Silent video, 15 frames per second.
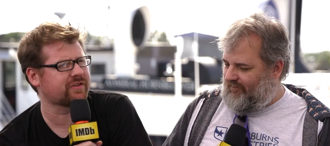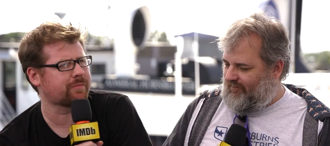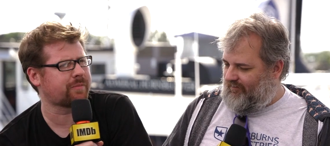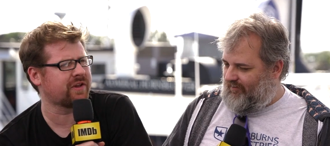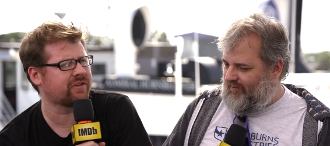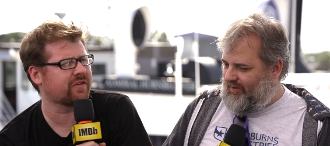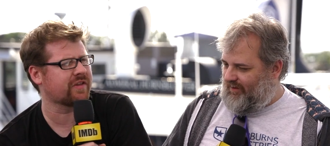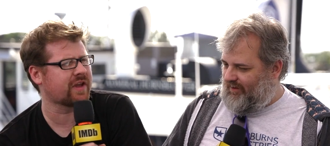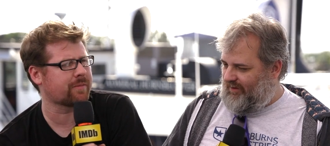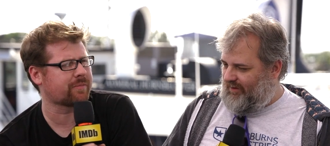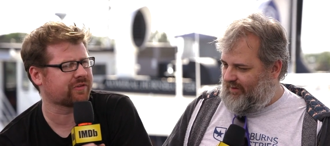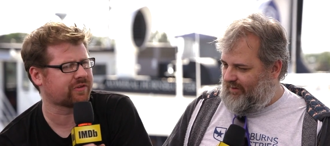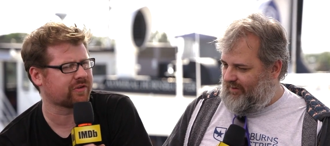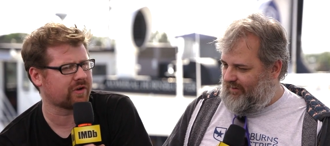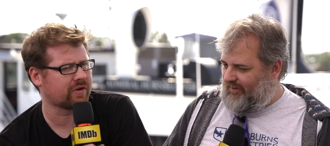Speaker 1: depends on the
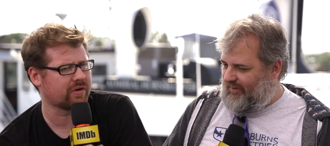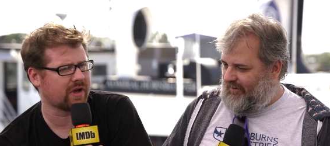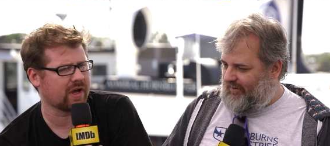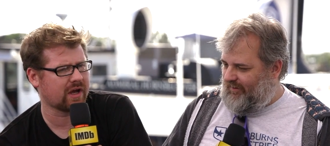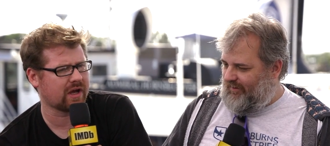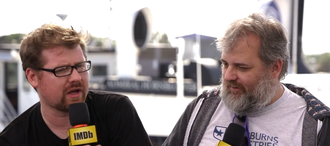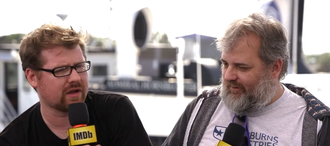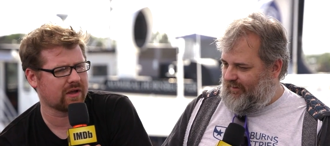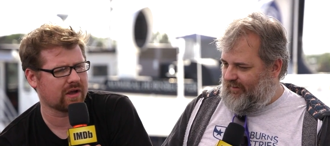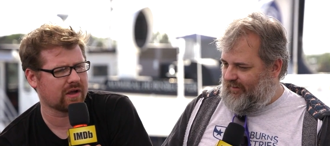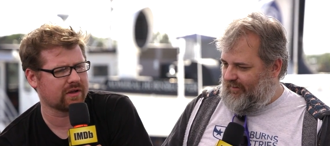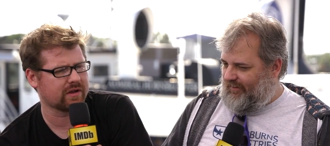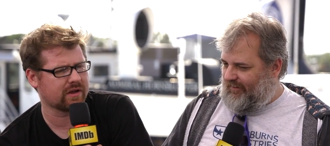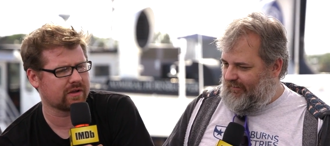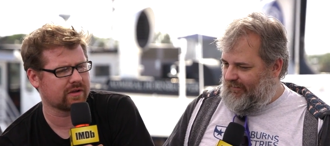episode uh,
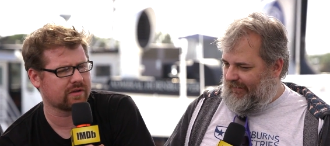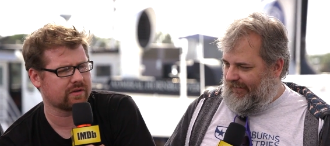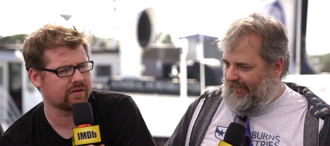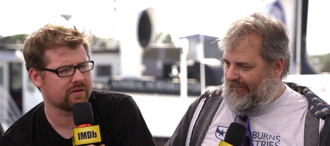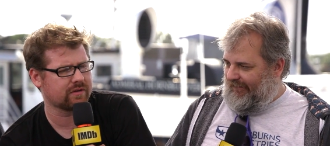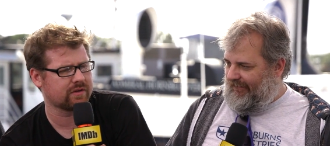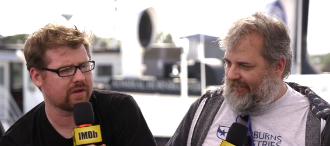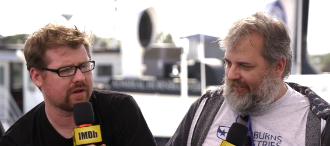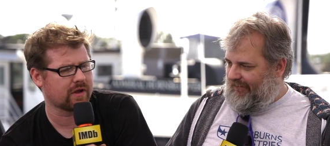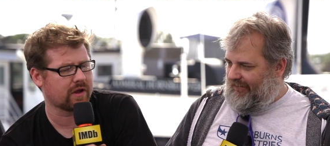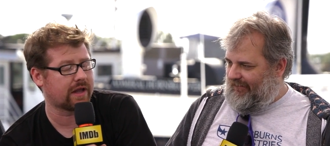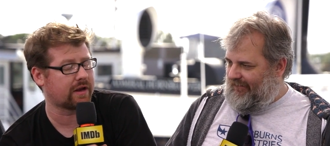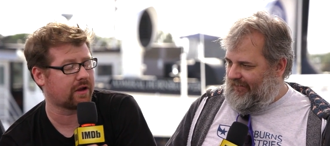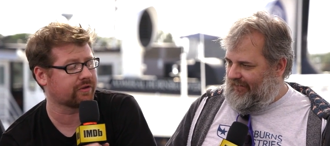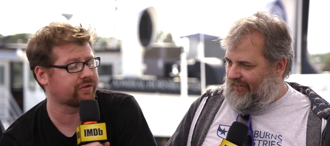it,
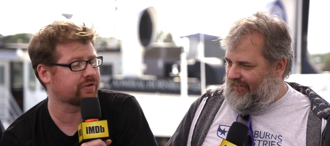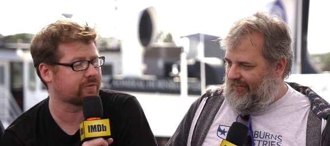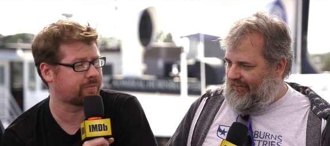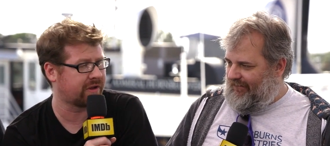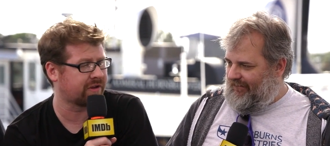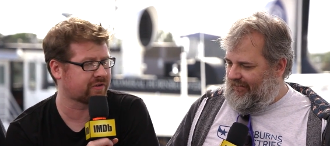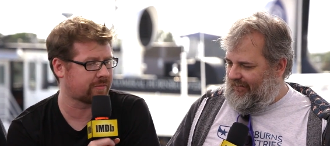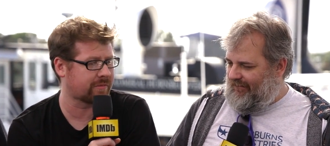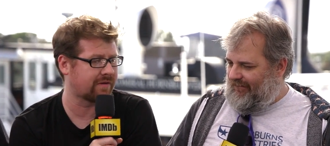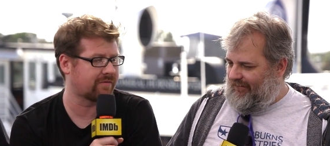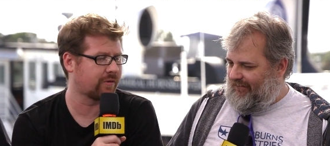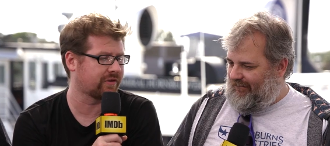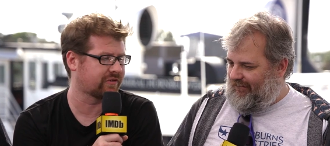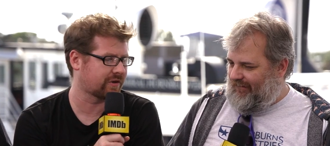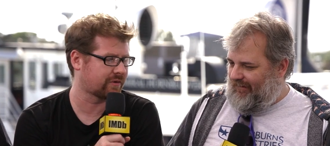it, also depends on my
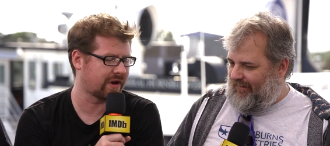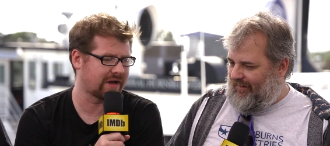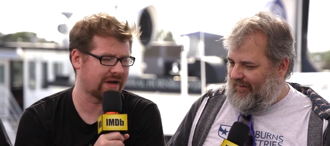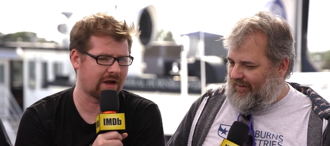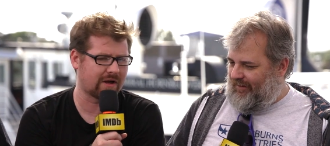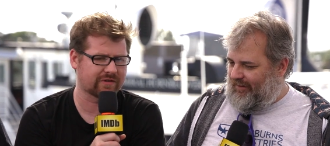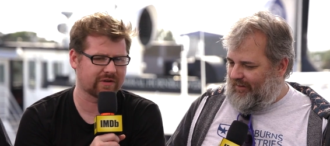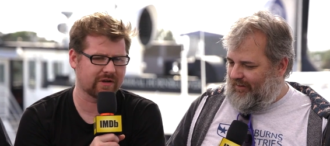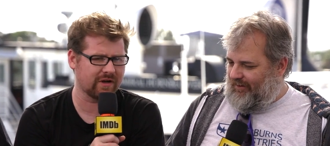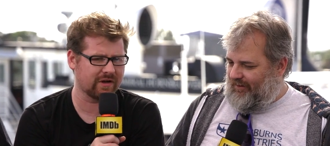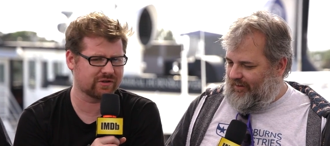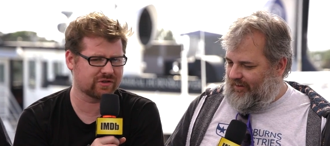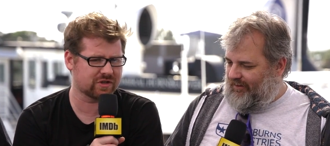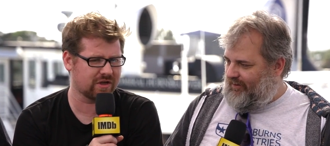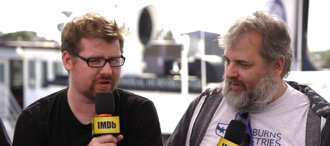voice like right now it's like oh
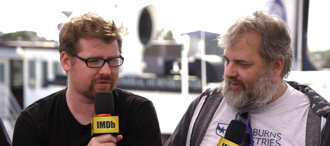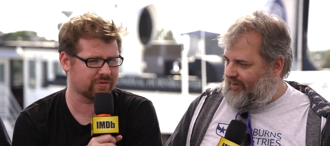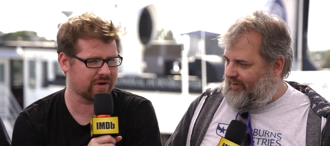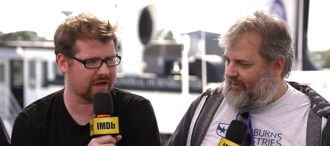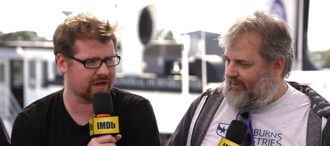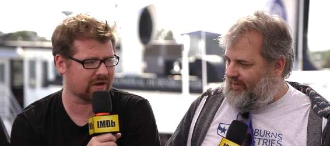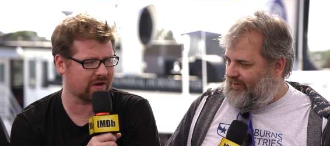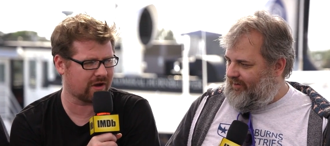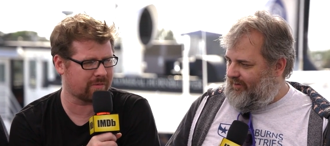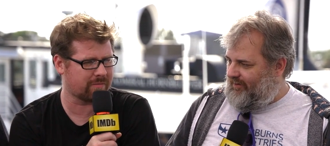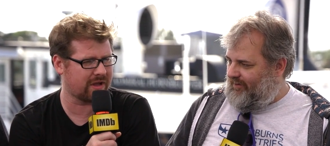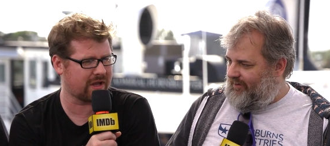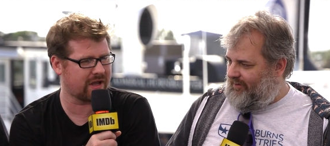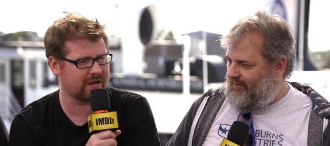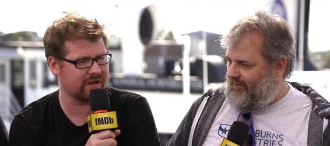geez rick oh
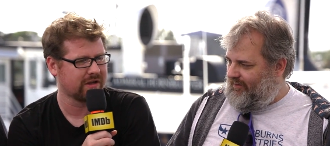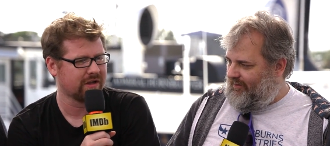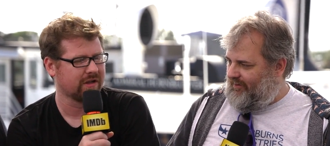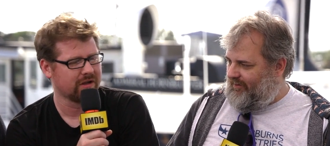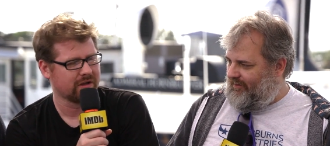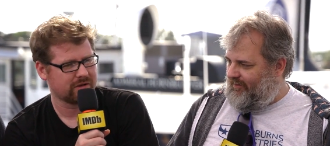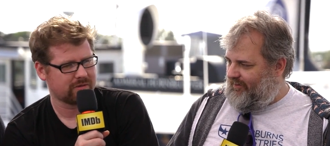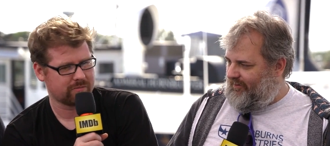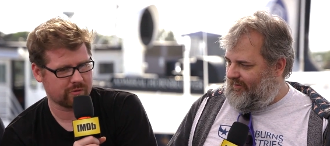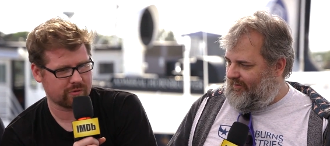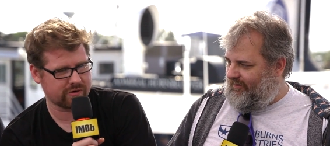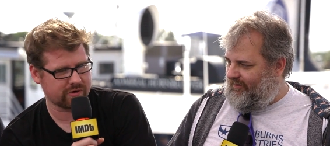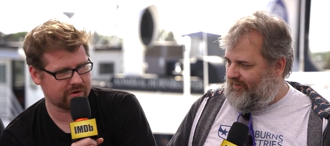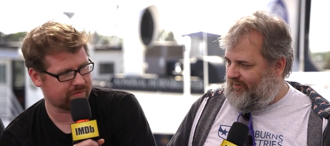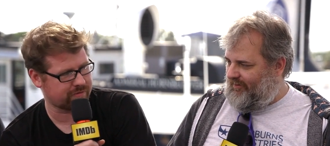man
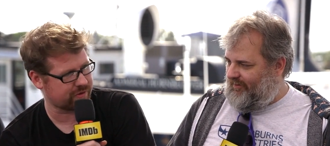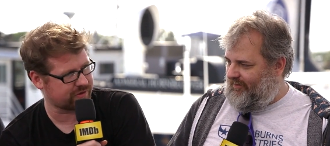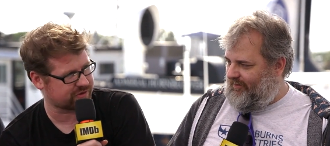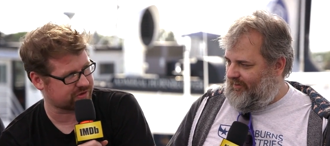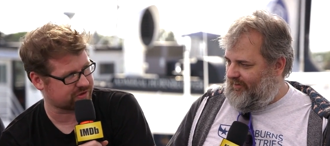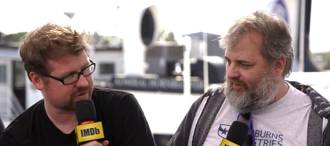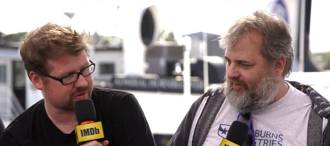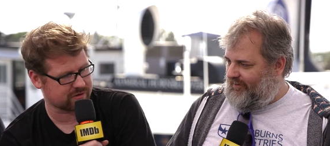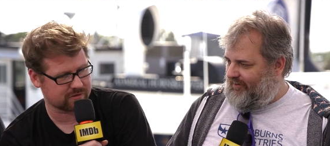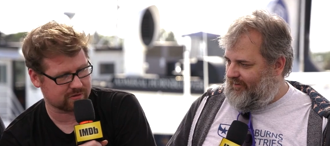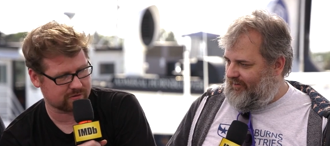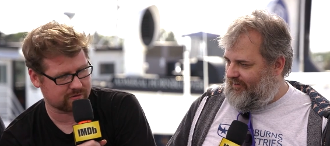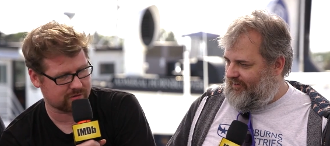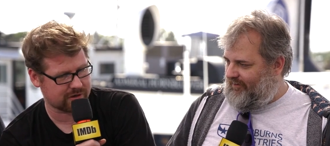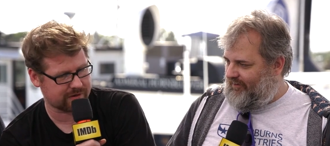Morty, your voice is a
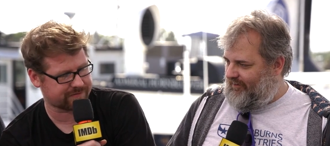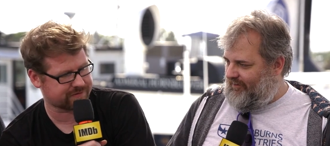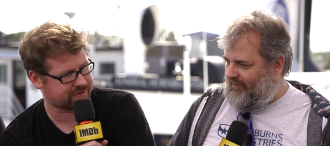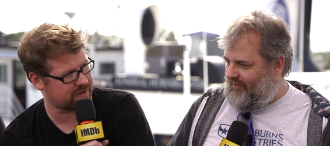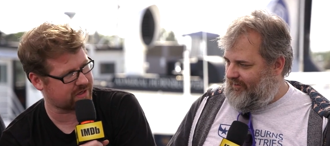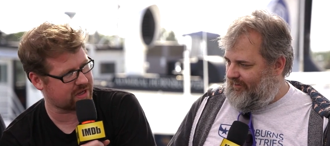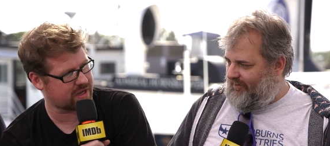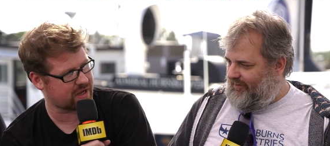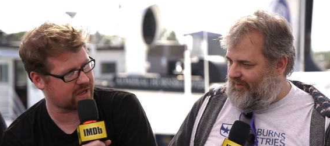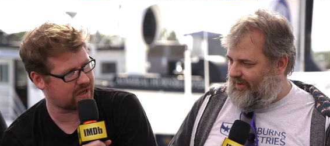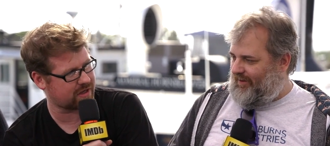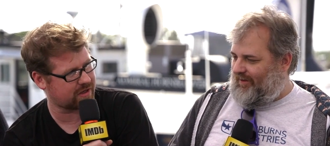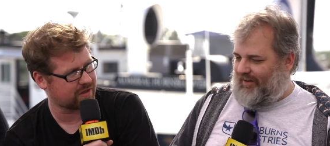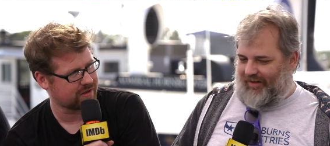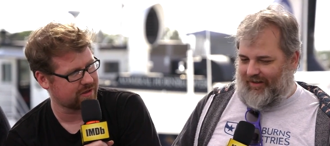little rough today.